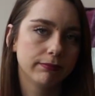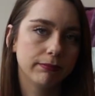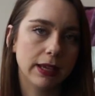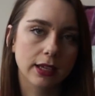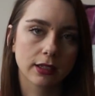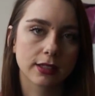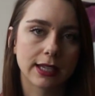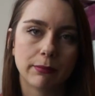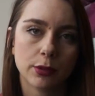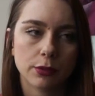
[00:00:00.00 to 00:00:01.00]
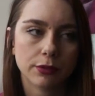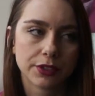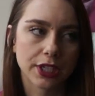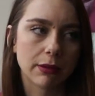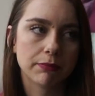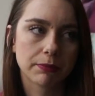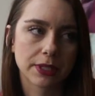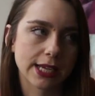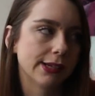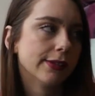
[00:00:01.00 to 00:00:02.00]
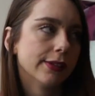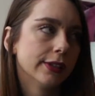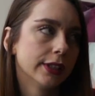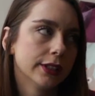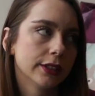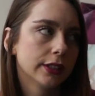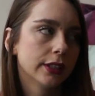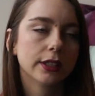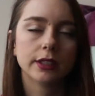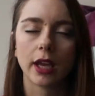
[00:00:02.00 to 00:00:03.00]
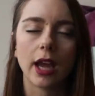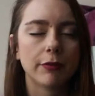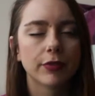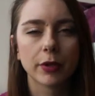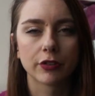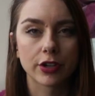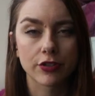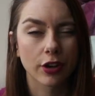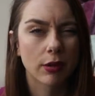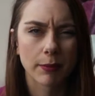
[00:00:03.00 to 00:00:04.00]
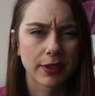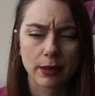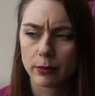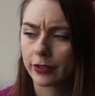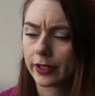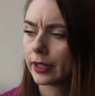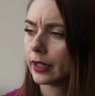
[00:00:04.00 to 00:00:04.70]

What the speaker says: big sample type sale for Beyond Retro, I can't remember the name of it.